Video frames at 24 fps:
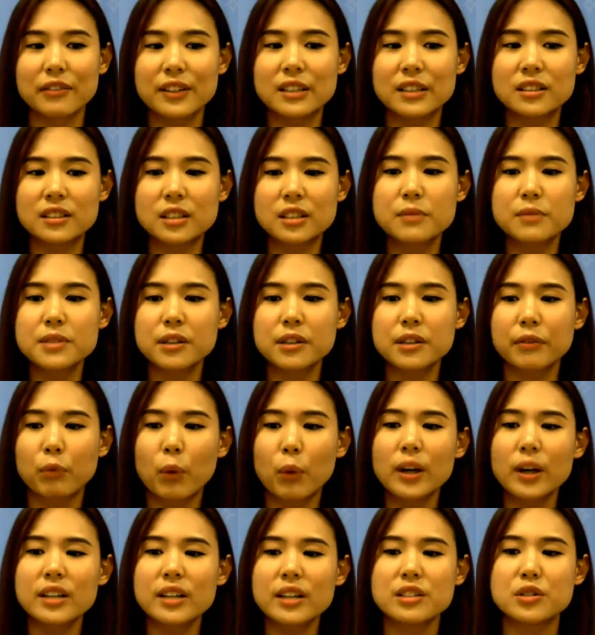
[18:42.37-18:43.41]
in terms of
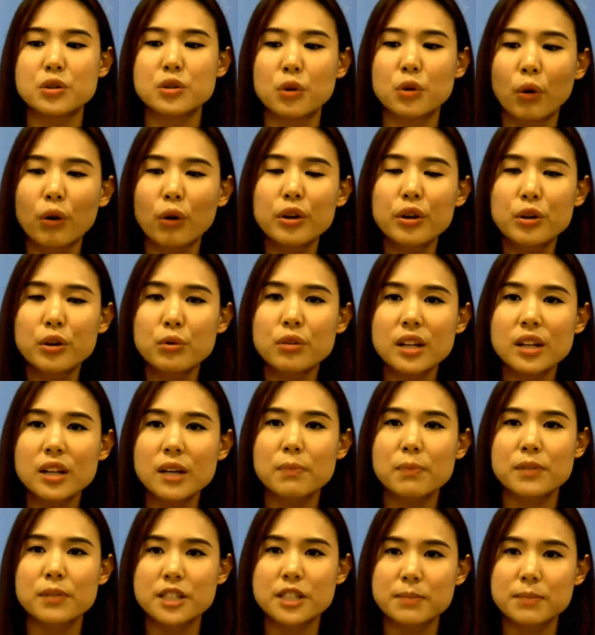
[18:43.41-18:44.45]
what is your unique
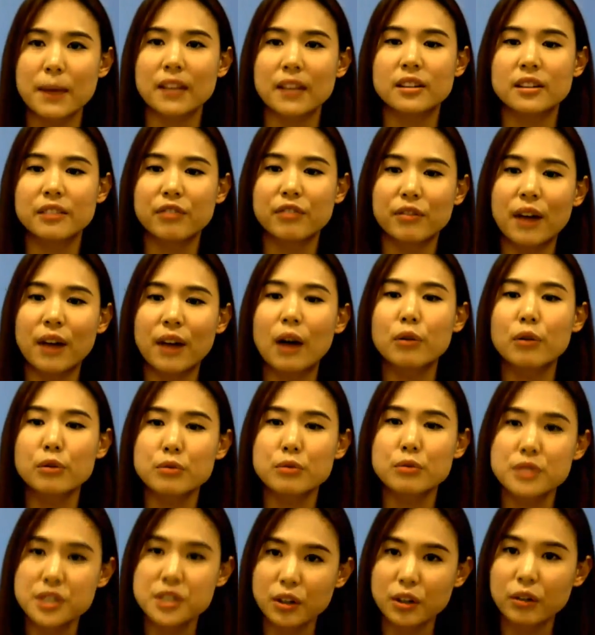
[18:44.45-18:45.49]
perspective of how you
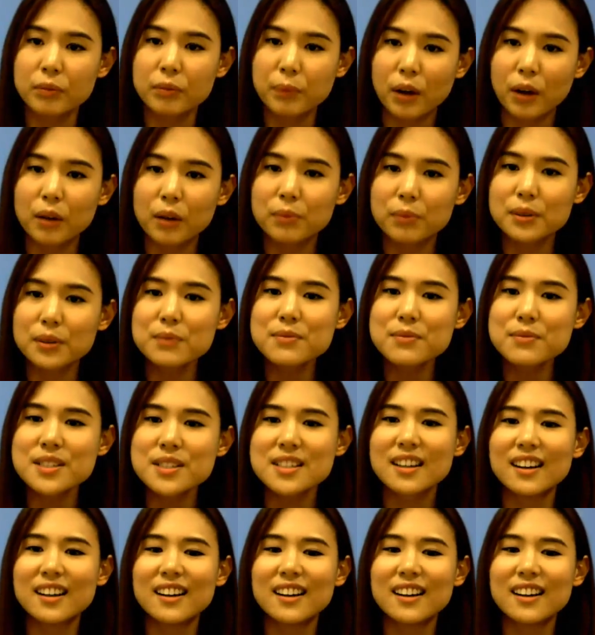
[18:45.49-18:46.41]
solve problems,